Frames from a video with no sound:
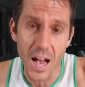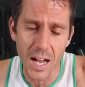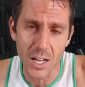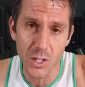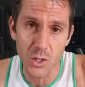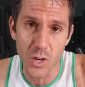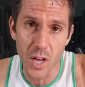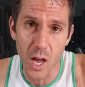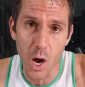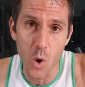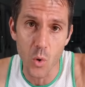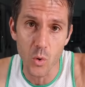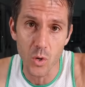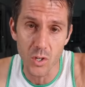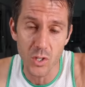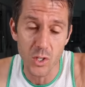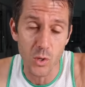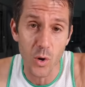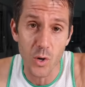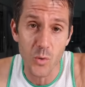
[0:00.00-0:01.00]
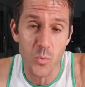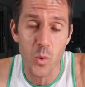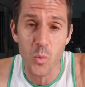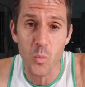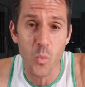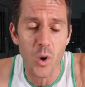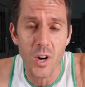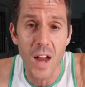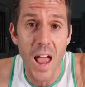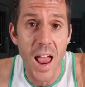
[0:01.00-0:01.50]
as you get older, so I
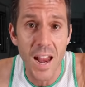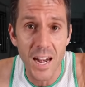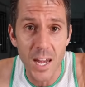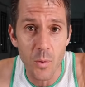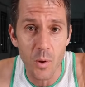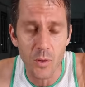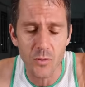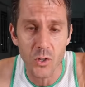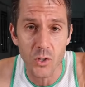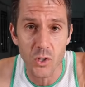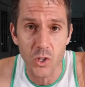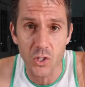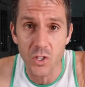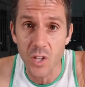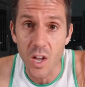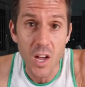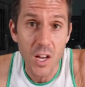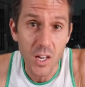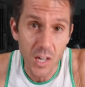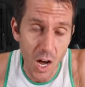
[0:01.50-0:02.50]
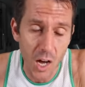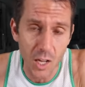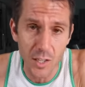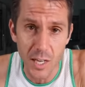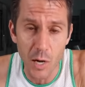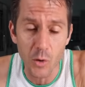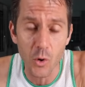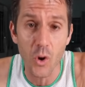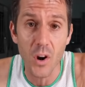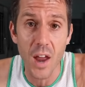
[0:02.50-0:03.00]
wouldn't want anyone to just cut
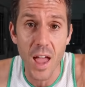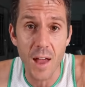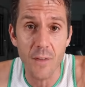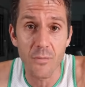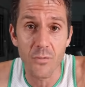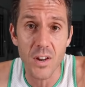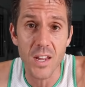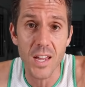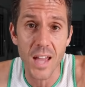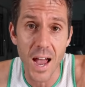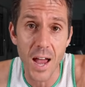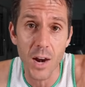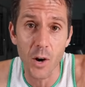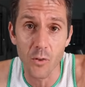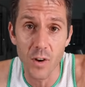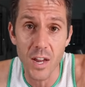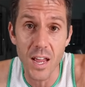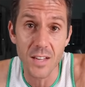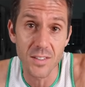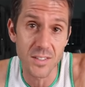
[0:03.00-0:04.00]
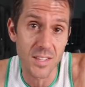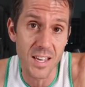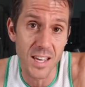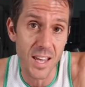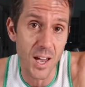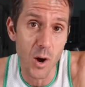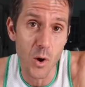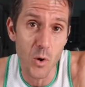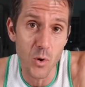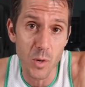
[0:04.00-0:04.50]
down on every calorie as they
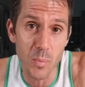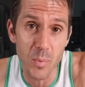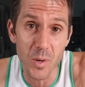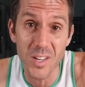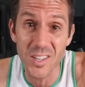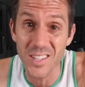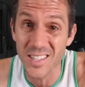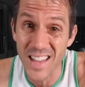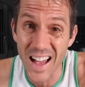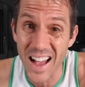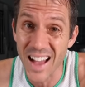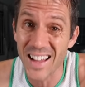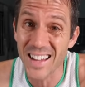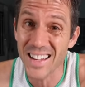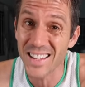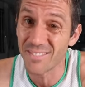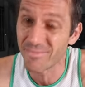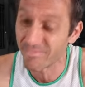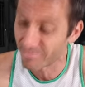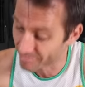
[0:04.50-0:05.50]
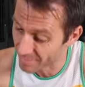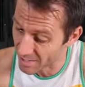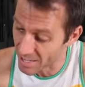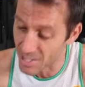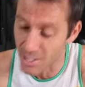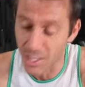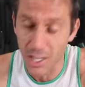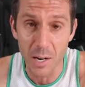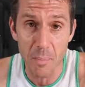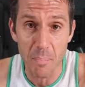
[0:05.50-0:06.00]
get older, because that
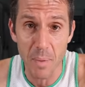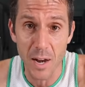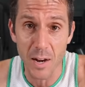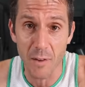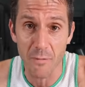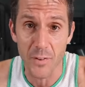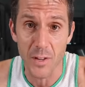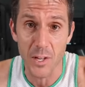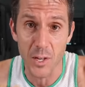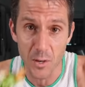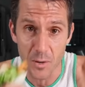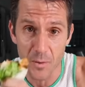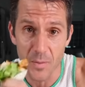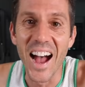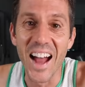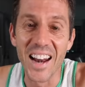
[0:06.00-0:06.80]
isn't gonna benefit you.